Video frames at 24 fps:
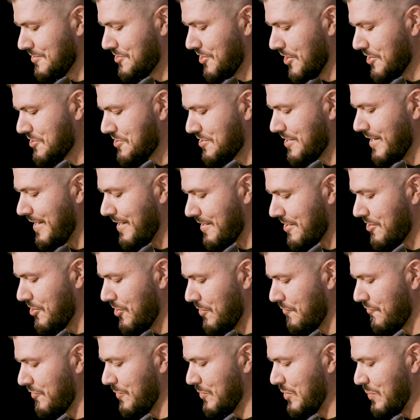does that
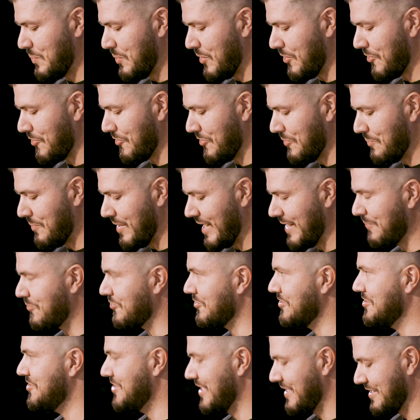come from the part of the
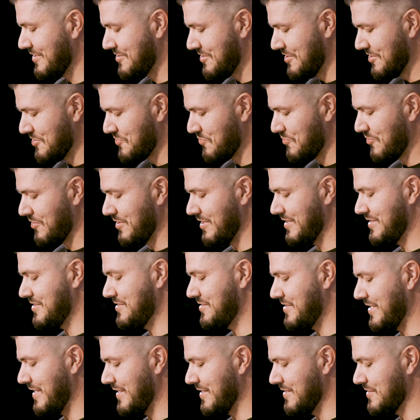Bible in Genesis where it
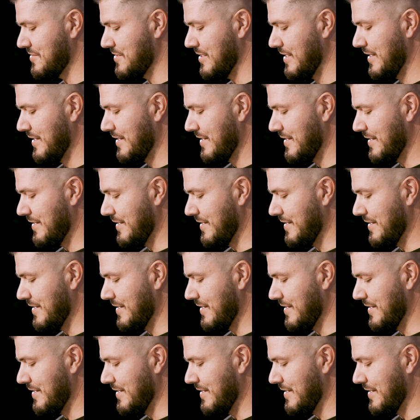says